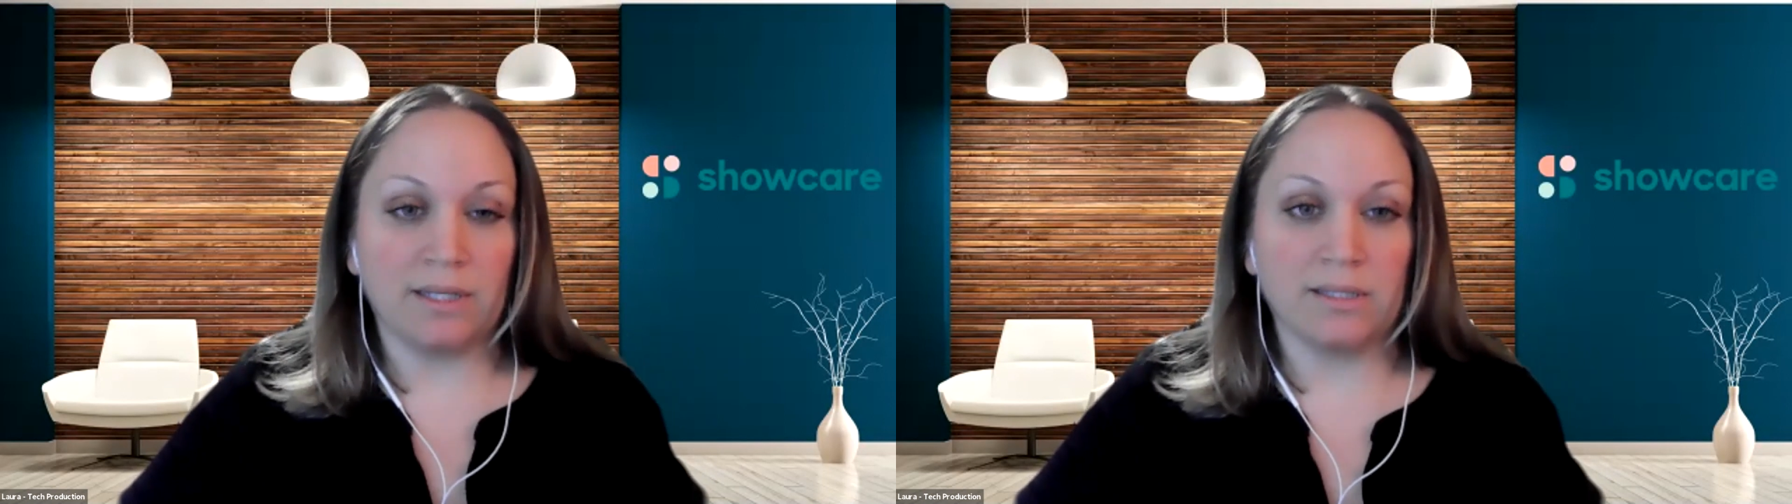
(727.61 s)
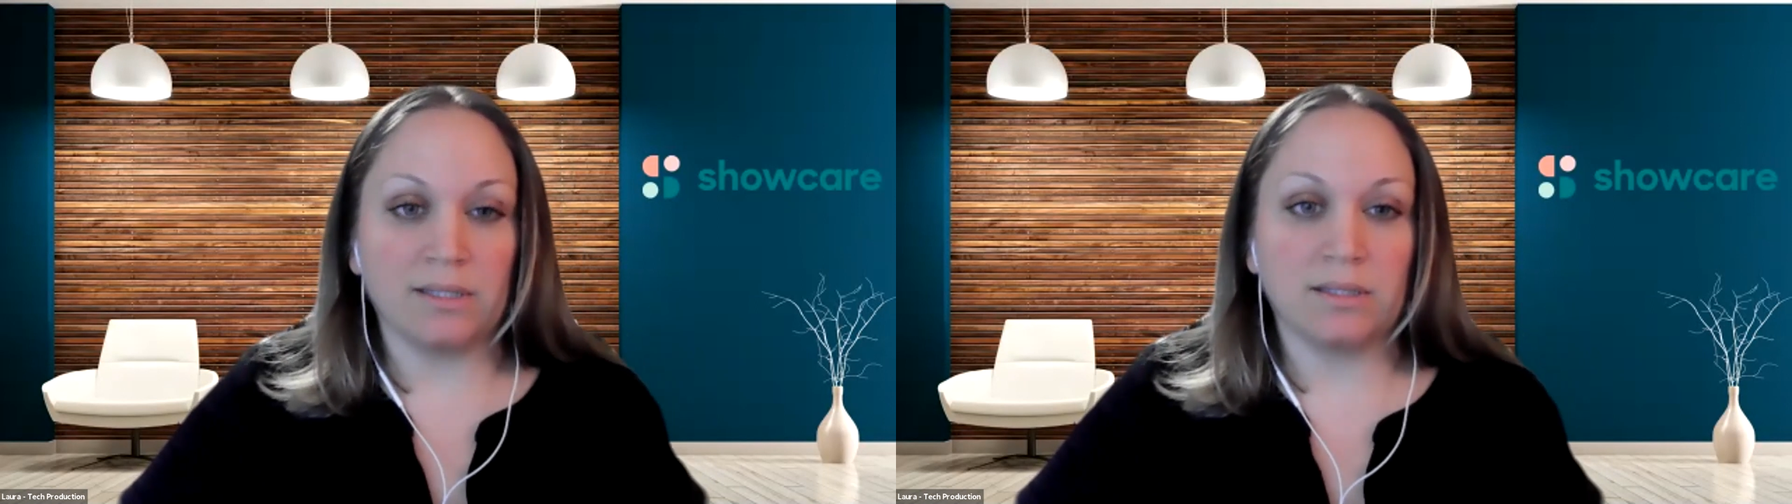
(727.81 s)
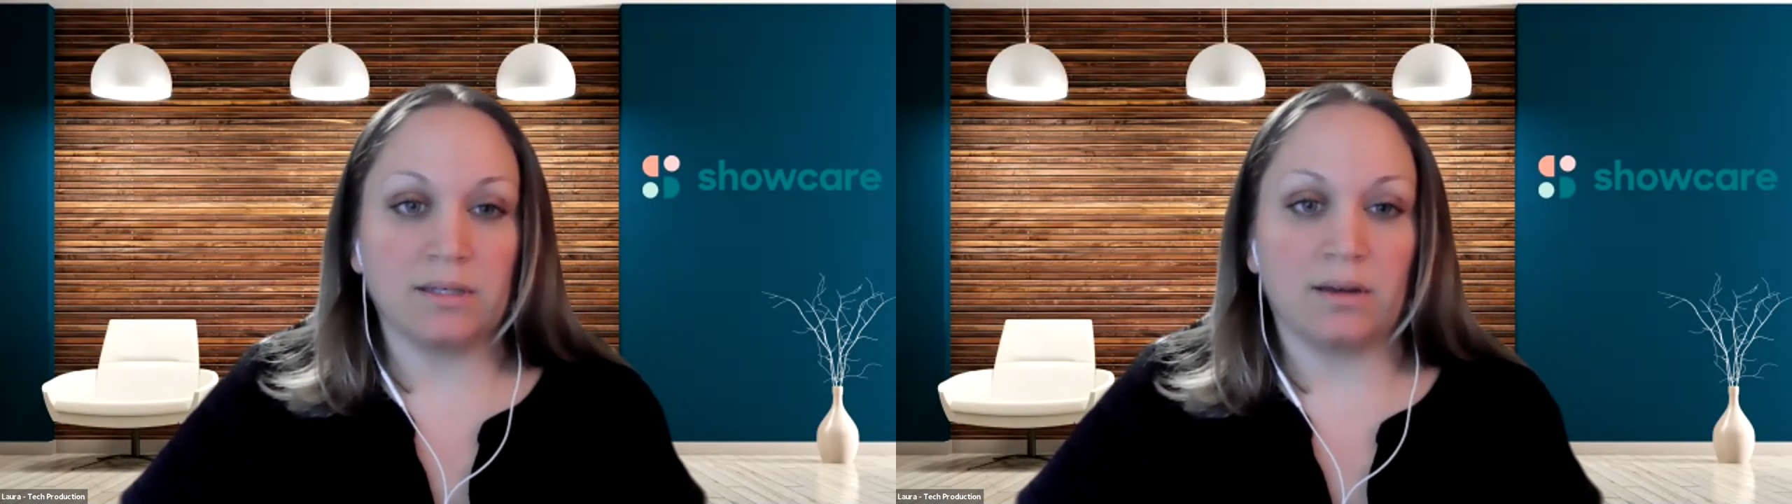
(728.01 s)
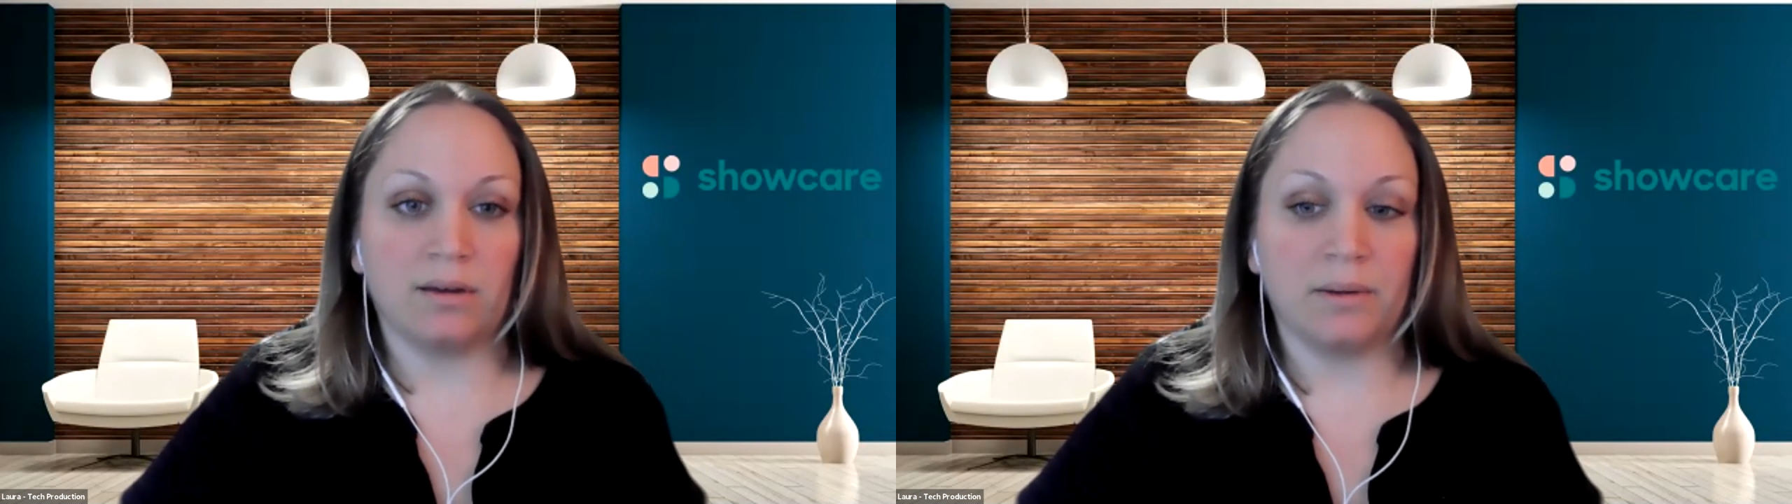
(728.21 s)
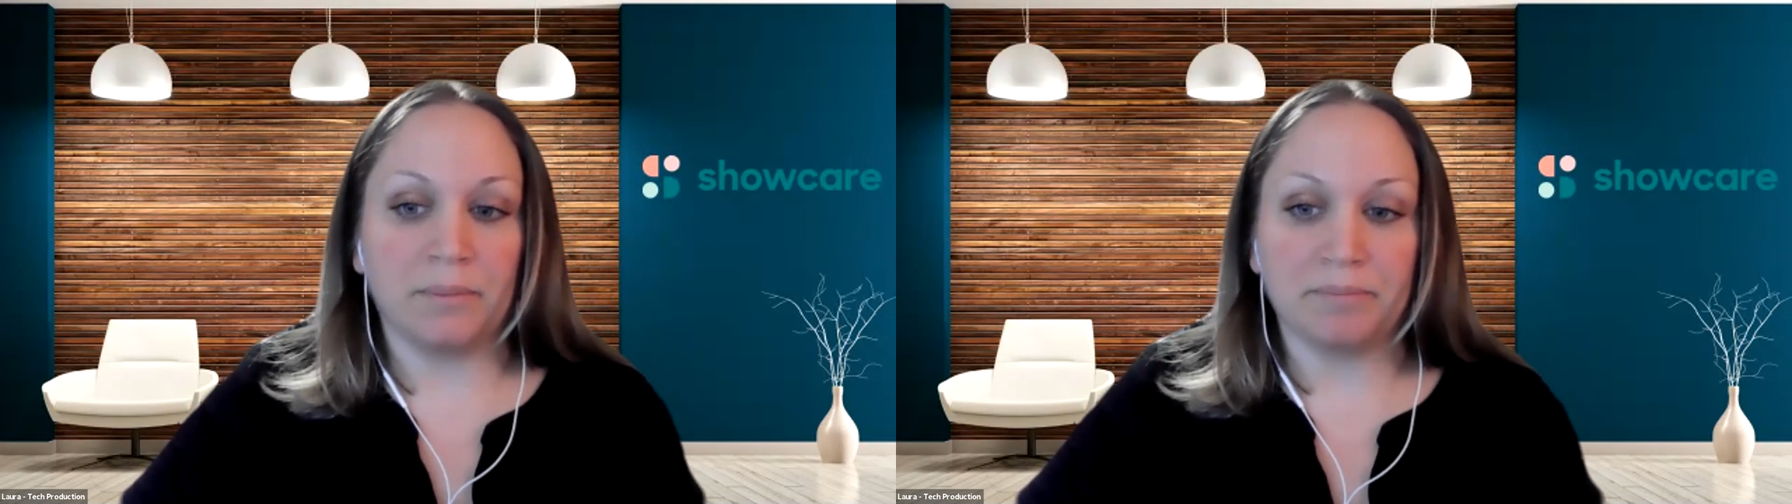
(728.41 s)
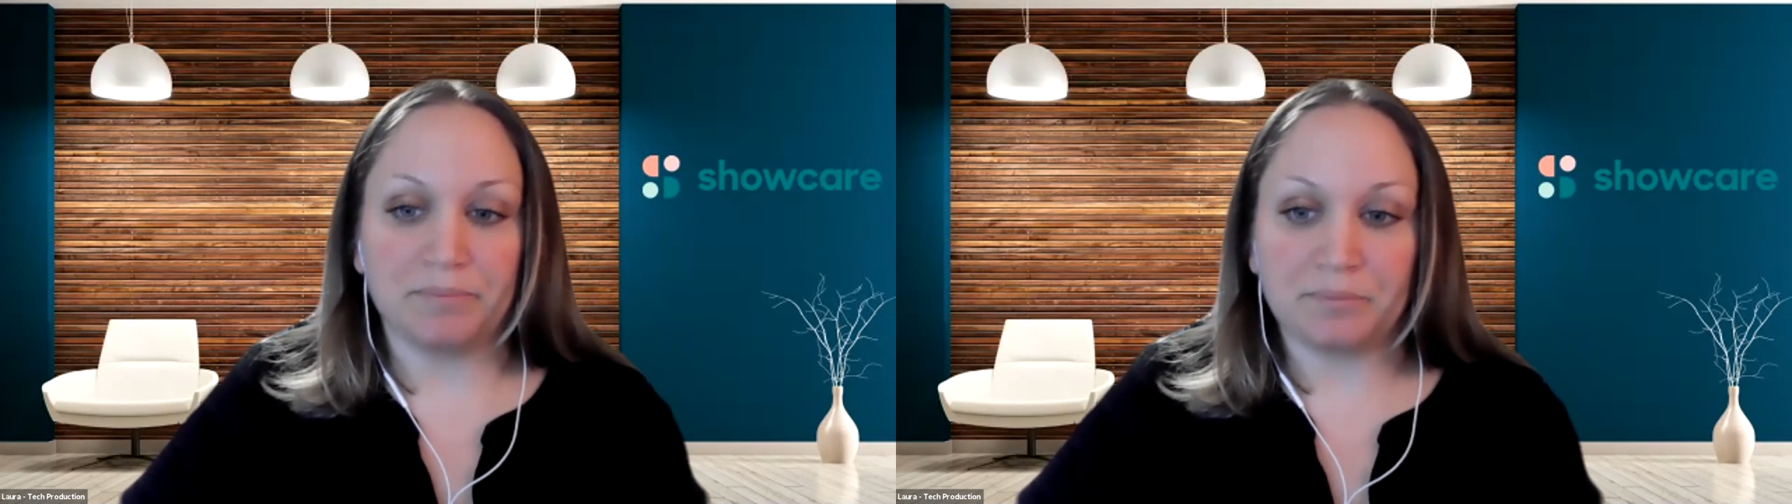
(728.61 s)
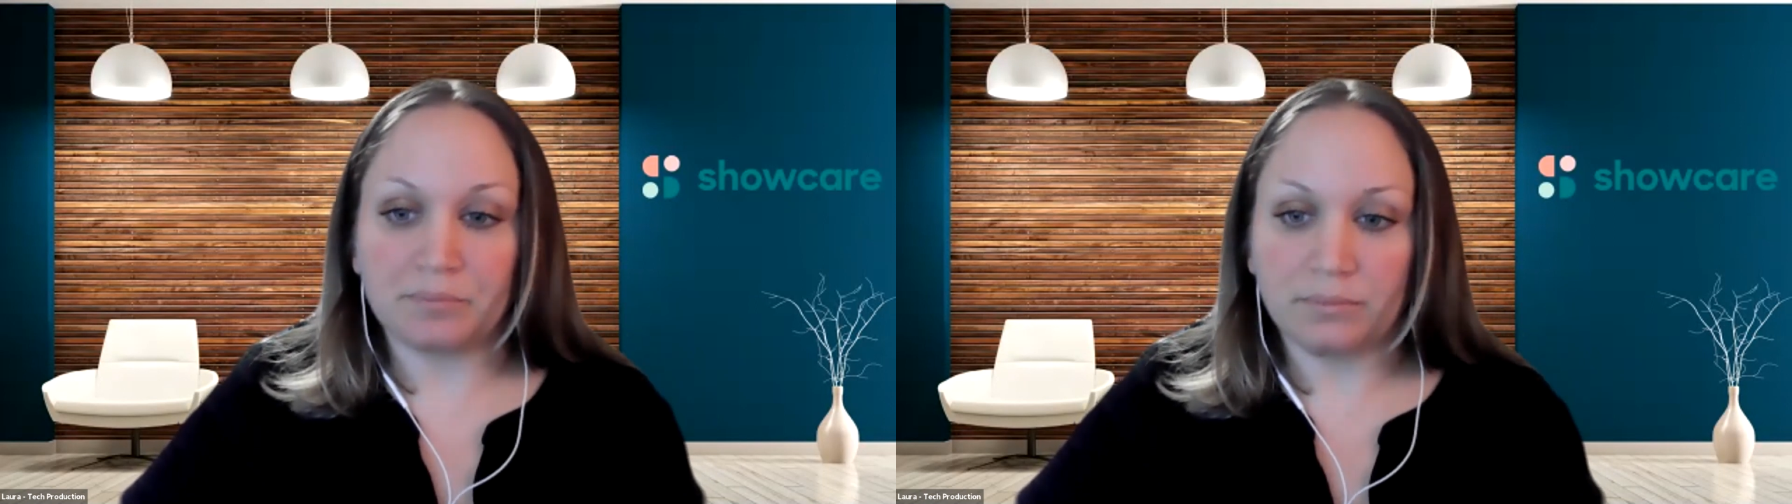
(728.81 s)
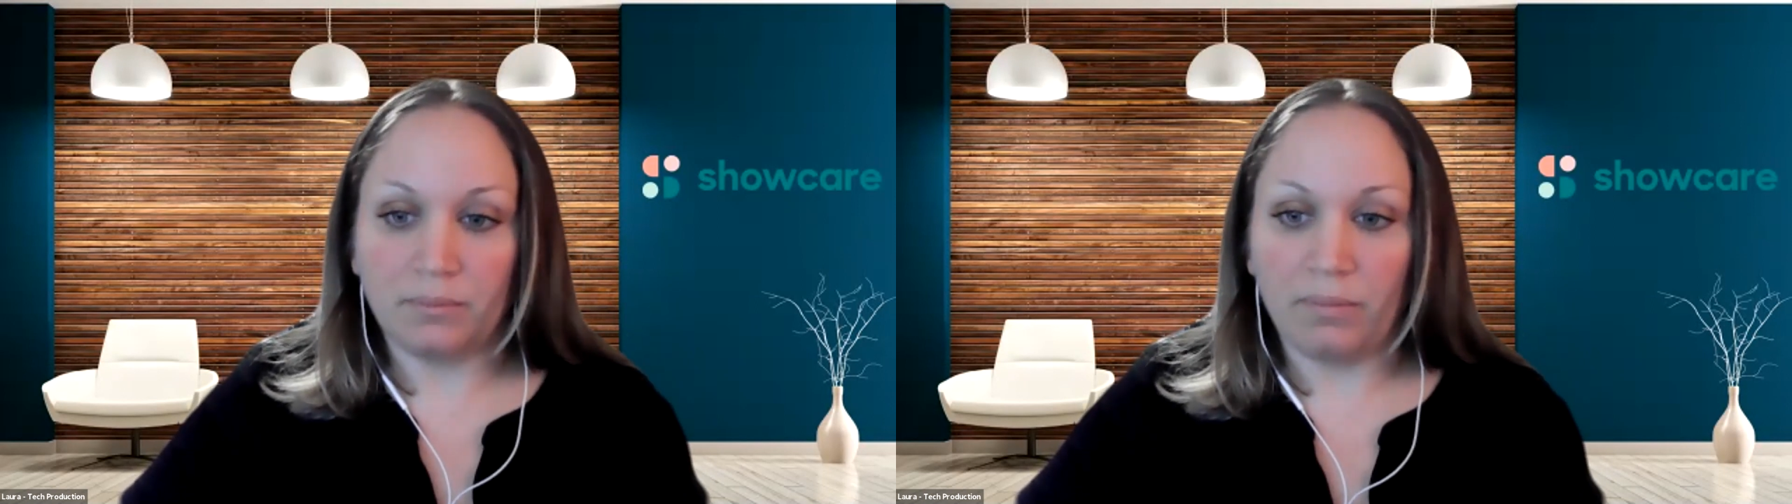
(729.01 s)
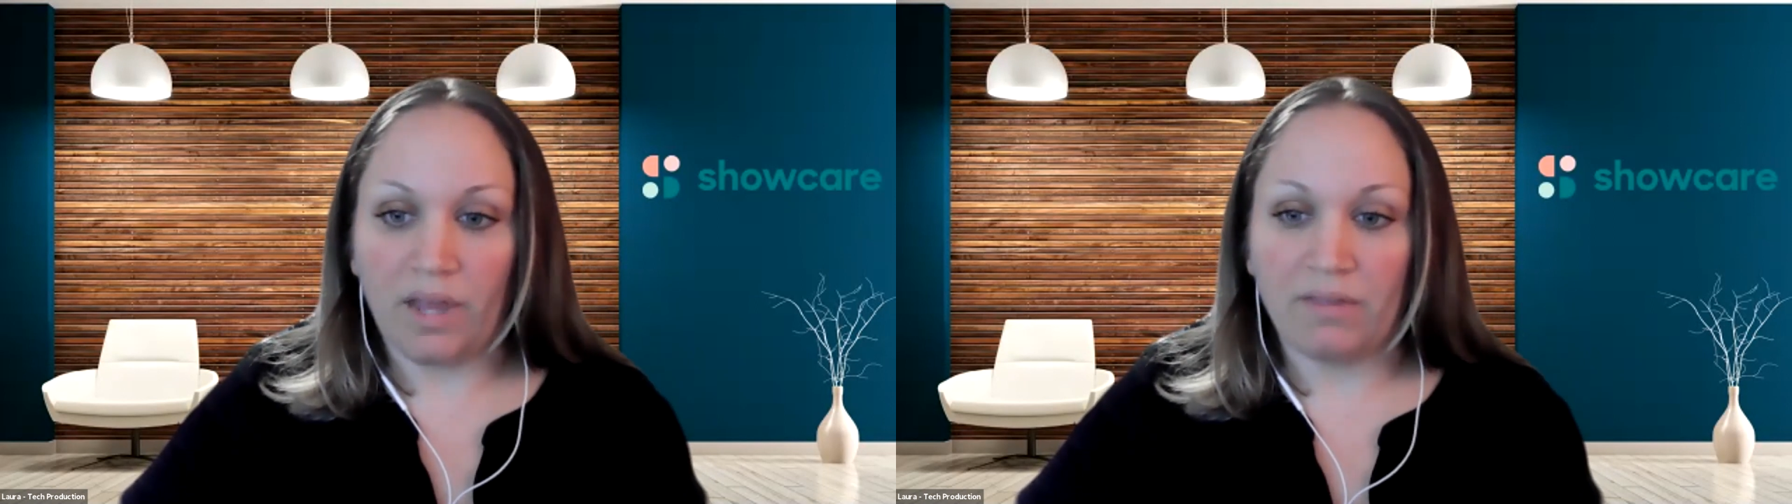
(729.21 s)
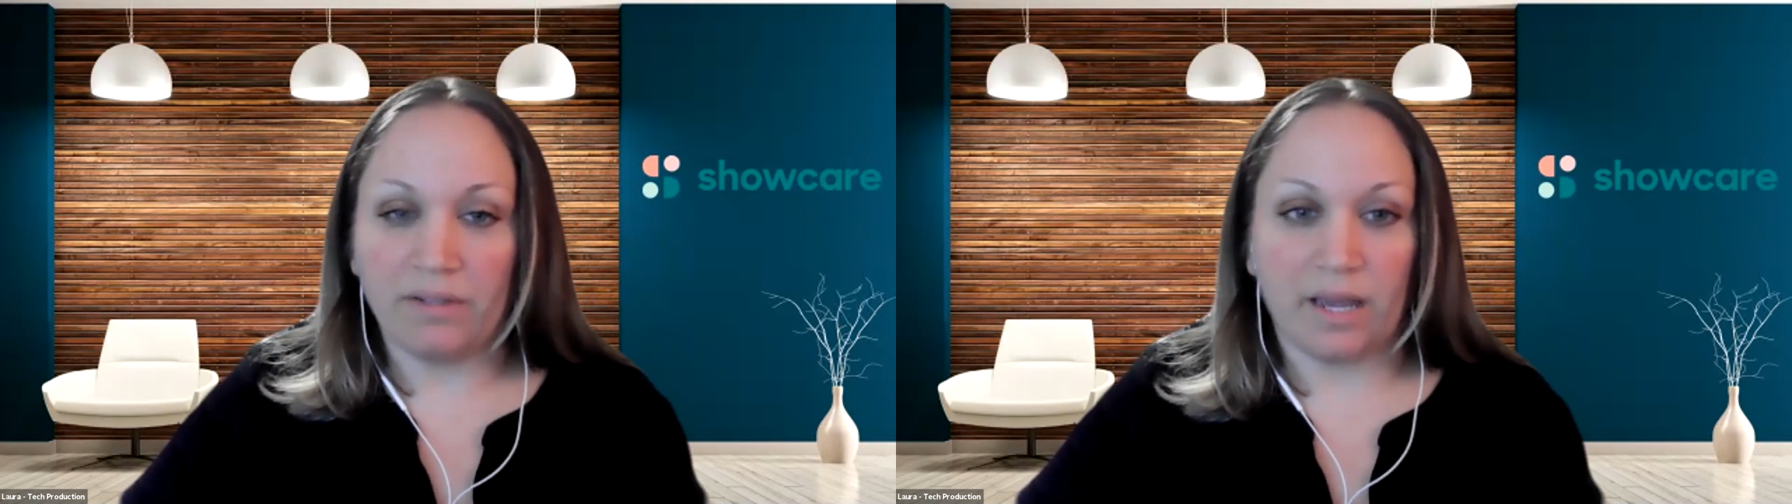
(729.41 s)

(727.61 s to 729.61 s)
this the